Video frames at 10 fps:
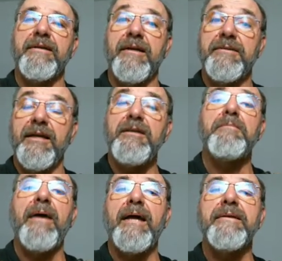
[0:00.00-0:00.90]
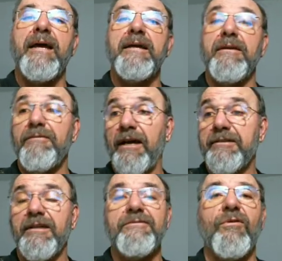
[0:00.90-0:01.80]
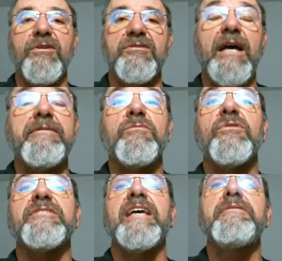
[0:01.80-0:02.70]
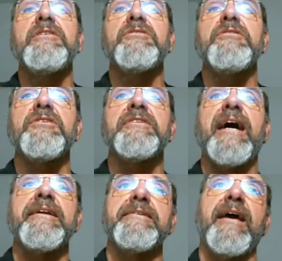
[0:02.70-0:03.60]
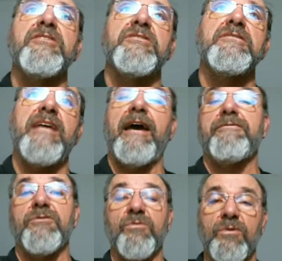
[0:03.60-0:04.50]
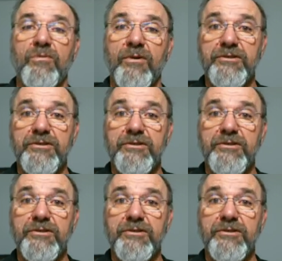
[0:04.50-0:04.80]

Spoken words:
and then the mandate in 1947 was given to the United Nations after World War